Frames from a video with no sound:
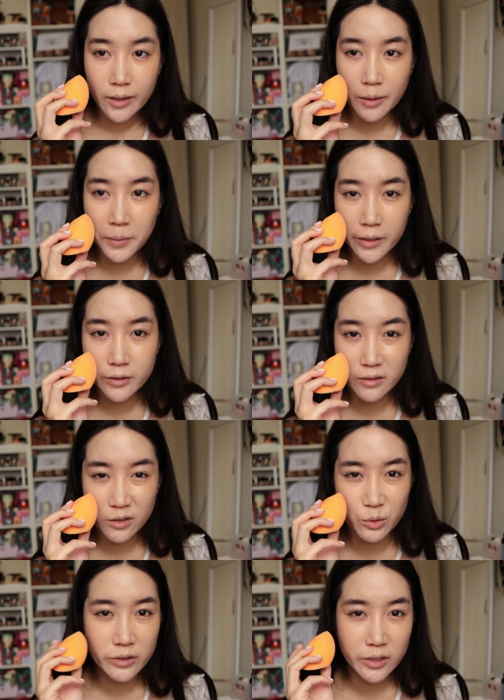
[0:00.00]
compared to
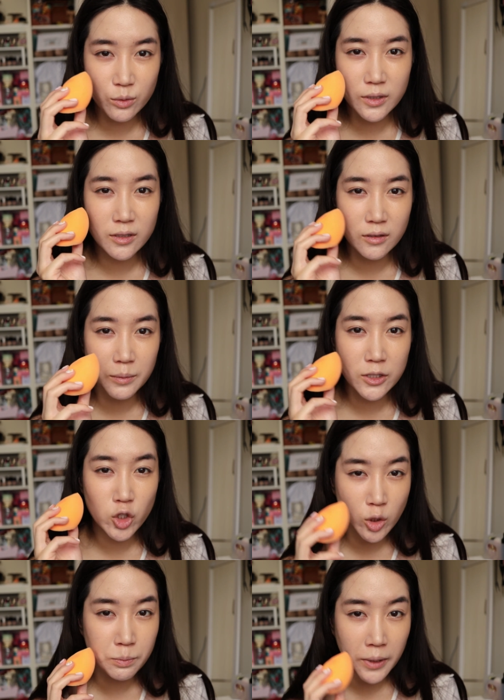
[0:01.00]
this one. This one is a little bit
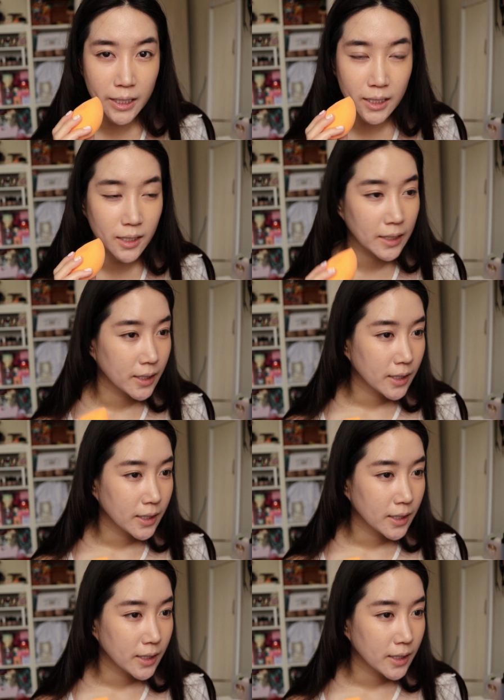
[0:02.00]
too pink